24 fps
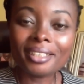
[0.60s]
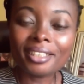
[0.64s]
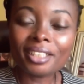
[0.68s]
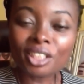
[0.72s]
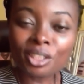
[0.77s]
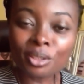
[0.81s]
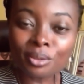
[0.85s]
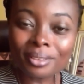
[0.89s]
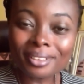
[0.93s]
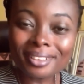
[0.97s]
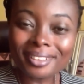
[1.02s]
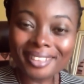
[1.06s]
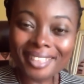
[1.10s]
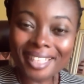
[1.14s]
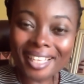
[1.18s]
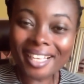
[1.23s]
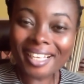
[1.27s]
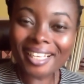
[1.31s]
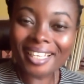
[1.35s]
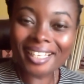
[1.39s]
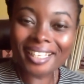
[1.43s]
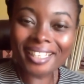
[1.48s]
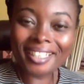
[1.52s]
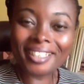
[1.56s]
Good
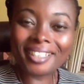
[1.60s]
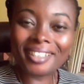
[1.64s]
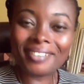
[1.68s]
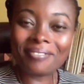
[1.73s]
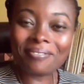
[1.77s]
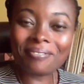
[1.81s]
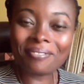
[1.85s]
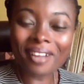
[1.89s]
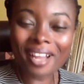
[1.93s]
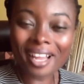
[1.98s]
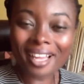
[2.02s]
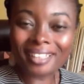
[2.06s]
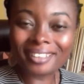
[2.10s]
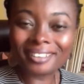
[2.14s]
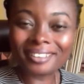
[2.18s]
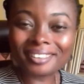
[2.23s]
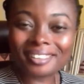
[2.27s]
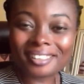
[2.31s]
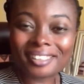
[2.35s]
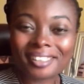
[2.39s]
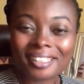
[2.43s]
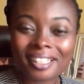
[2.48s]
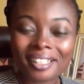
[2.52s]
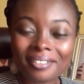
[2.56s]
day,
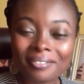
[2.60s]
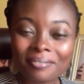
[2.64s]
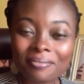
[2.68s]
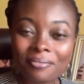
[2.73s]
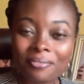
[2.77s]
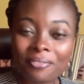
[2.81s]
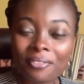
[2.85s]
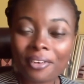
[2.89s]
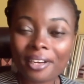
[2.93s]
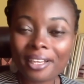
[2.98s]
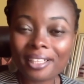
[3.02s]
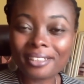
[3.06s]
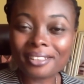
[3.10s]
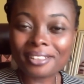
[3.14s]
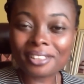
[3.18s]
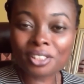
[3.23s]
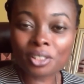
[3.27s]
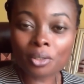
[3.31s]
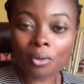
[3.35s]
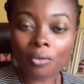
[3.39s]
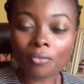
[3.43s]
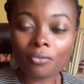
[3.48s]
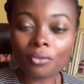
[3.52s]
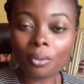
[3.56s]
fans and friends
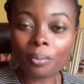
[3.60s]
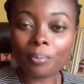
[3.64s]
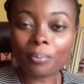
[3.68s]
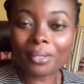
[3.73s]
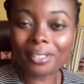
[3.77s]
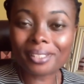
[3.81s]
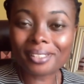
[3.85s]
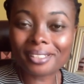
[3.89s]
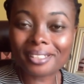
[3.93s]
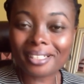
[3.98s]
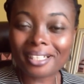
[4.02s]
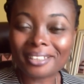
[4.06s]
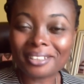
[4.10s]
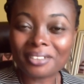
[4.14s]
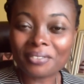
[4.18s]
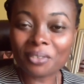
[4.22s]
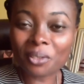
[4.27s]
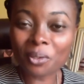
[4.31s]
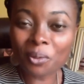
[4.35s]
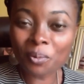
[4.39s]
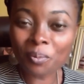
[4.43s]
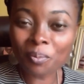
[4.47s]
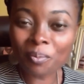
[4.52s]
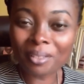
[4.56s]
of the personal
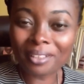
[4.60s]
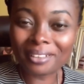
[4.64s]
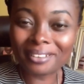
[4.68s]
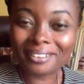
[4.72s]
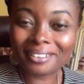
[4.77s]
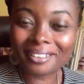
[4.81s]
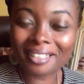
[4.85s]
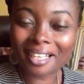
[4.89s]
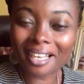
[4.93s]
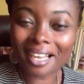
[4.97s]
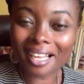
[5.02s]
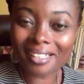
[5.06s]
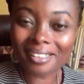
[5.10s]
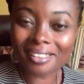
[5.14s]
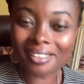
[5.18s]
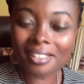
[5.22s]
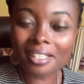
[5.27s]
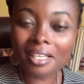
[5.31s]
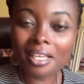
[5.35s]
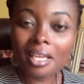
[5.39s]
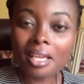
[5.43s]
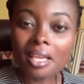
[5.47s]
development class.